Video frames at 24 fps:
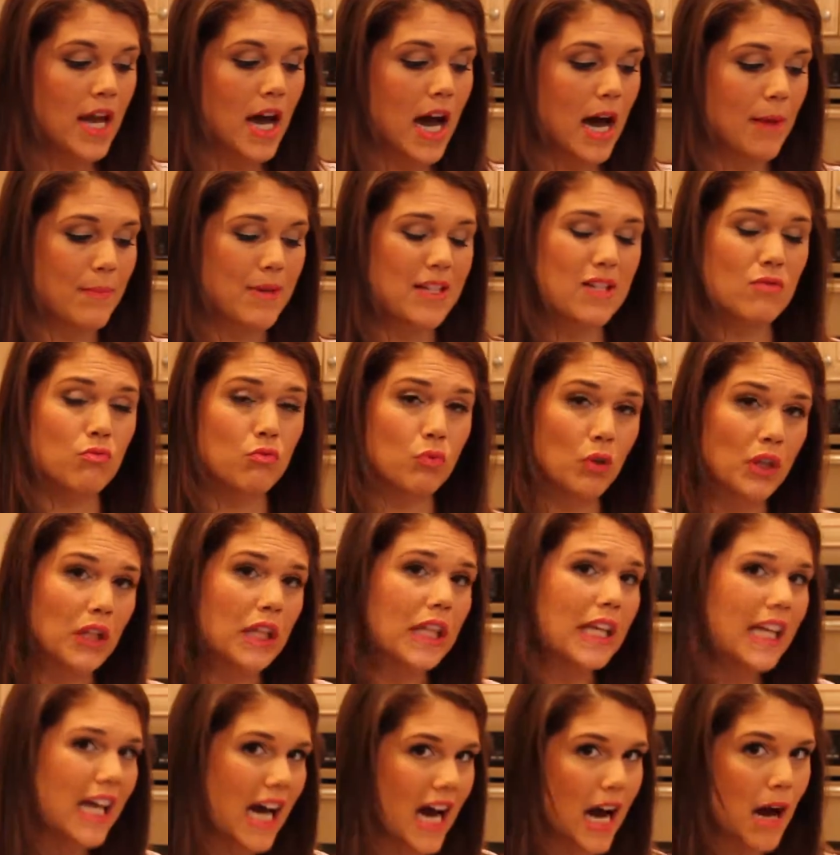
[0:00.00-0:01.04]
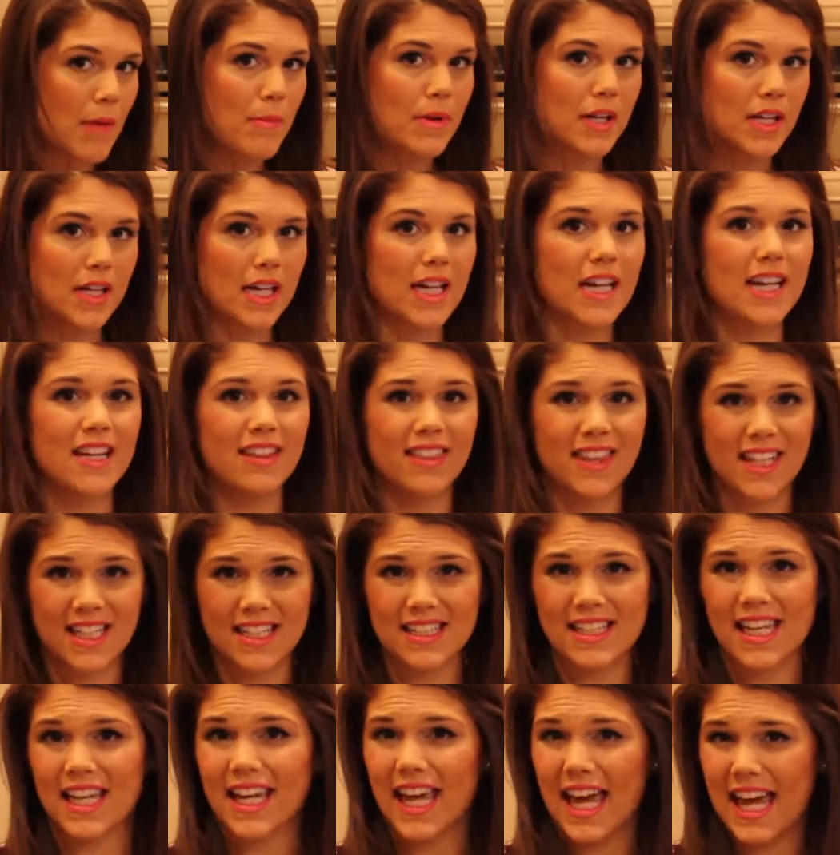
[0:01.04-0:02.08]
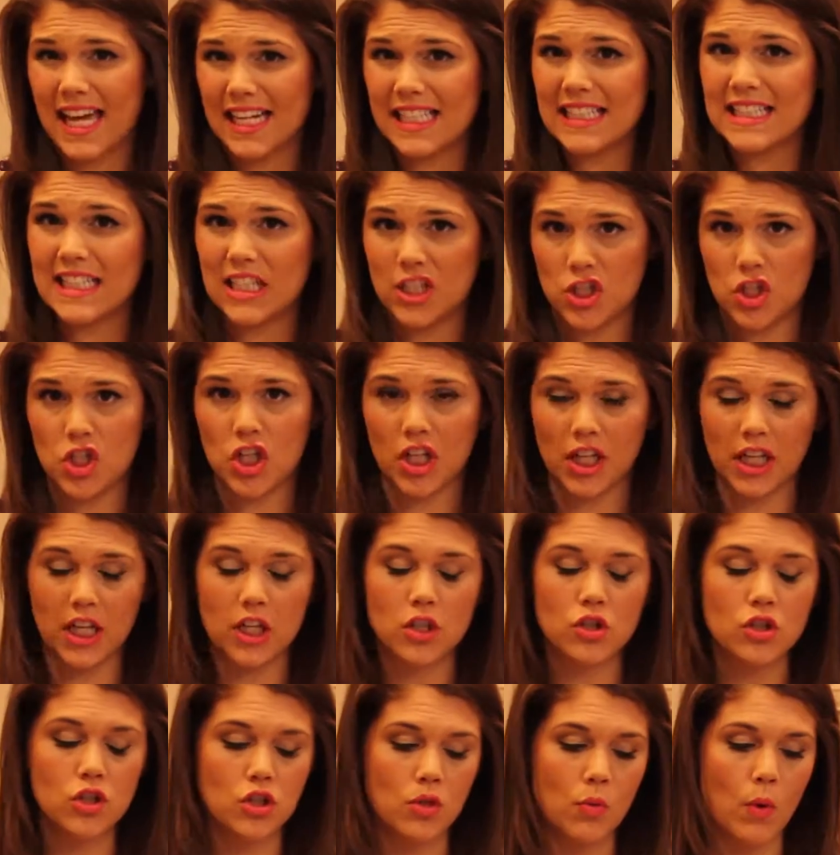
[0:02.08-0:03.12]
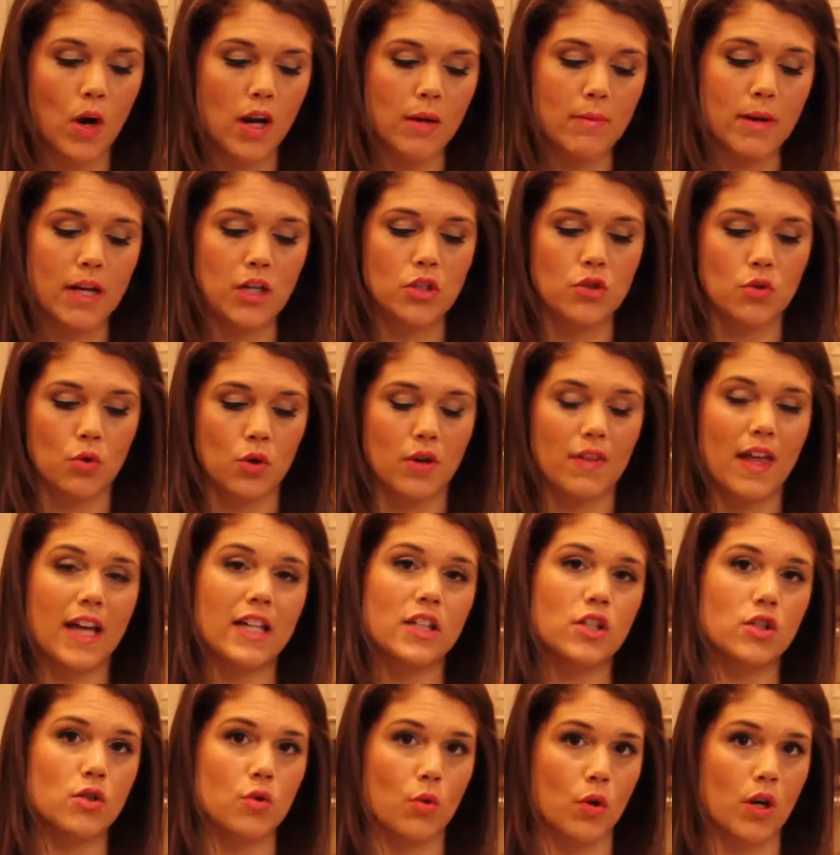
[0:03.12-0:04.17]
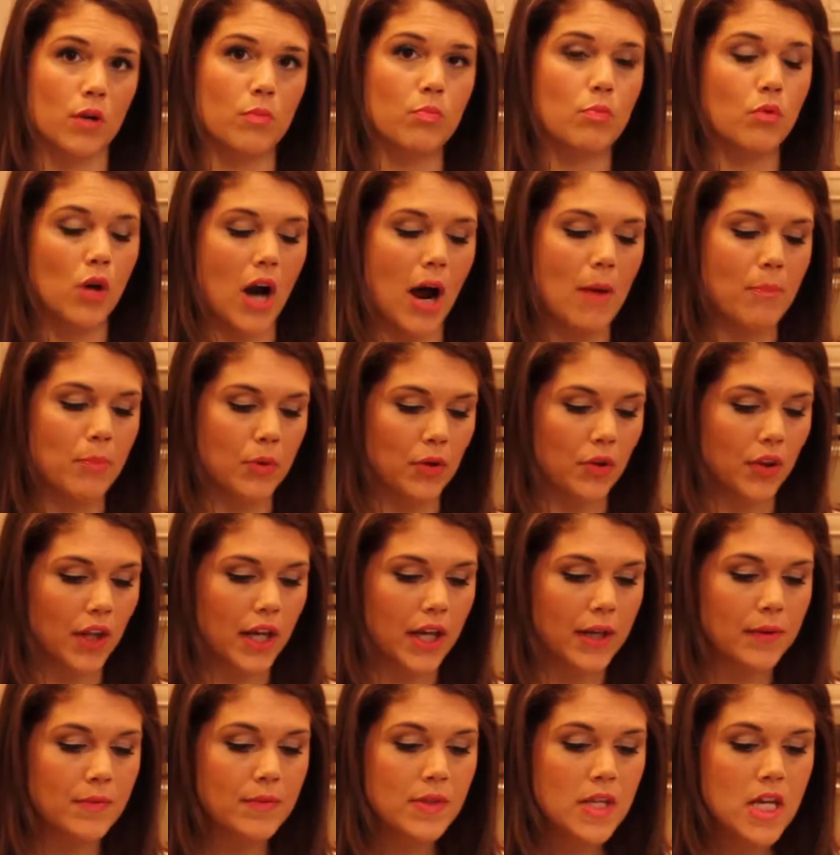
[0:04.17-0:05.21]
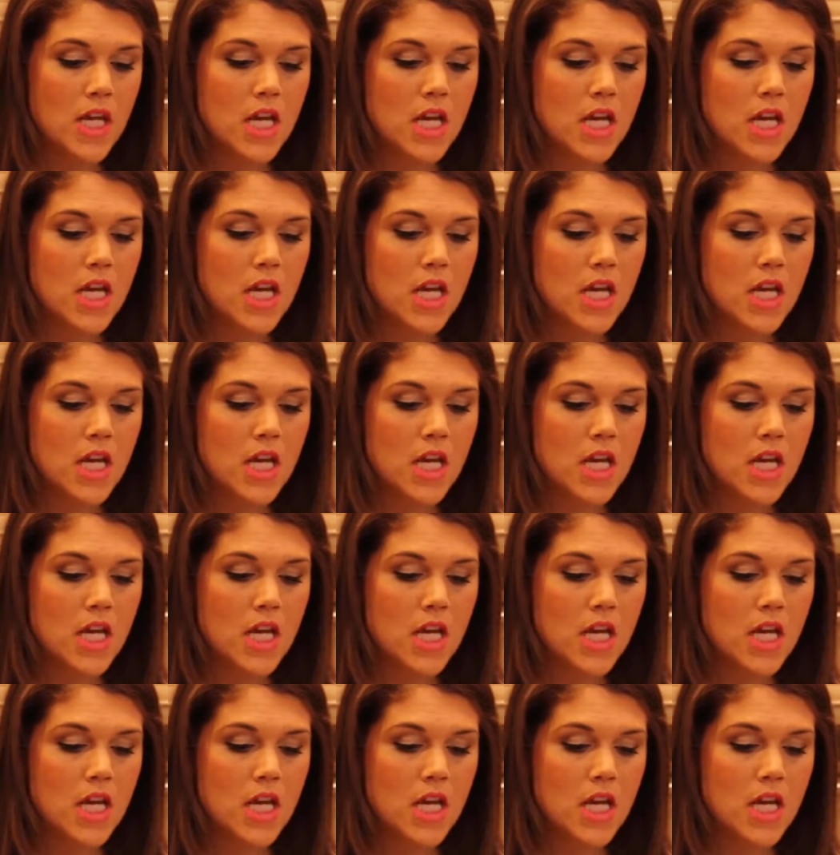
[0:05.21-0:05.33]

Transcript: It's really common in things like eggs and chicken, so you want to make sure that's stored properly.